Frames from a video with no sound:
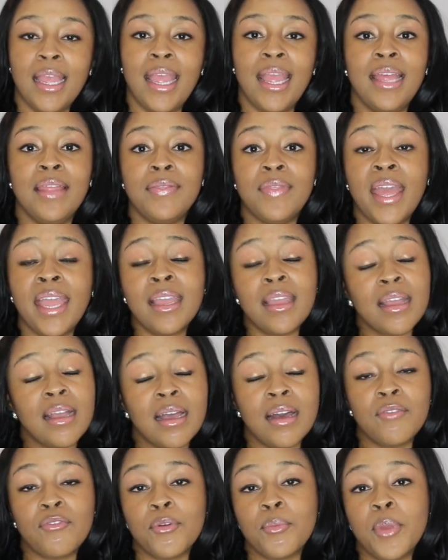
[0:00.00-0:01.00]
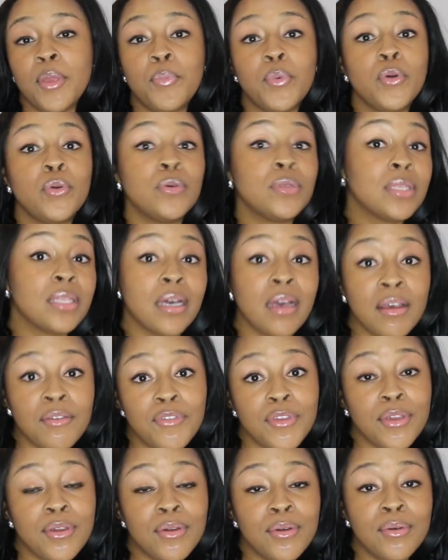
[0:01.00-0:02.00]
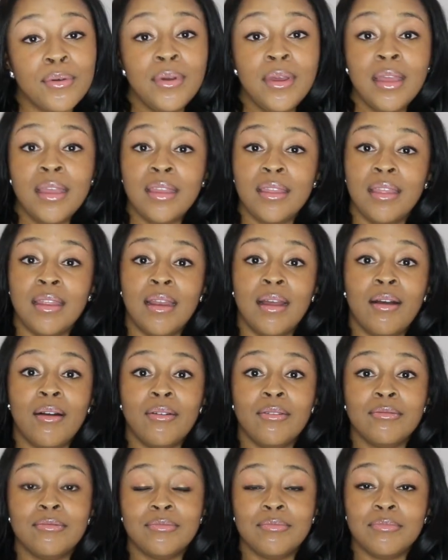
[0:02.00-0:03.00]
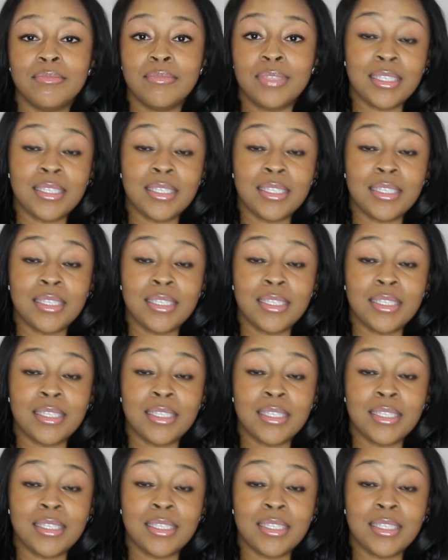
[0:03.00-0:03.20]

And they can come from people who love you, you know,